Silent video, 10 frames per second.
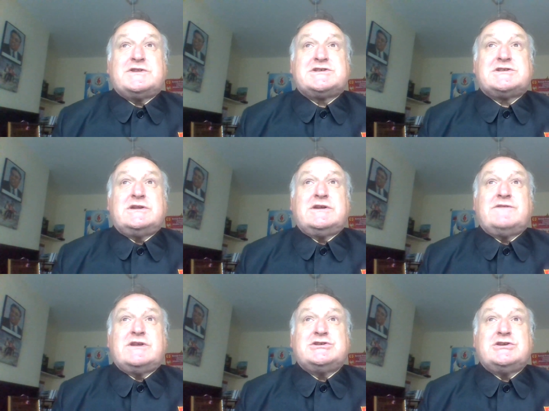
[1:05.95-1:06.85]
the Study
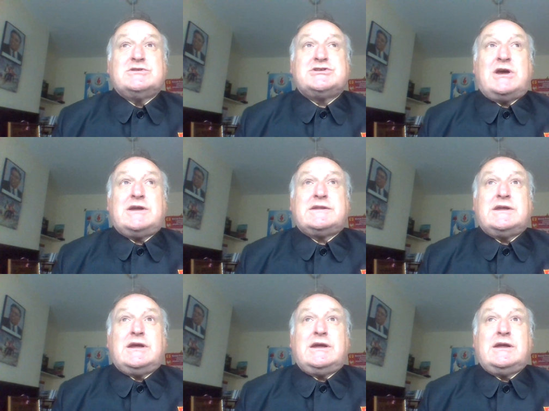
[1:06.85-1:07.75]
of the Juche
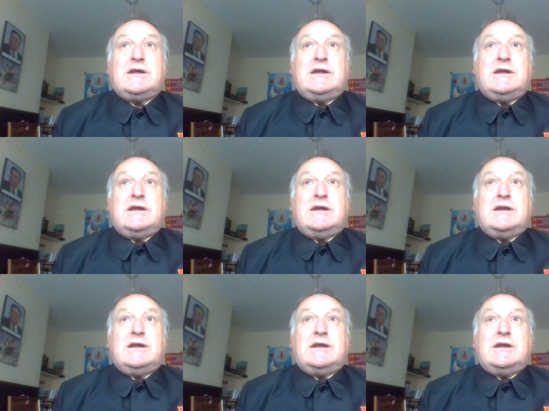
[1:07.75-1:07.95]
Idea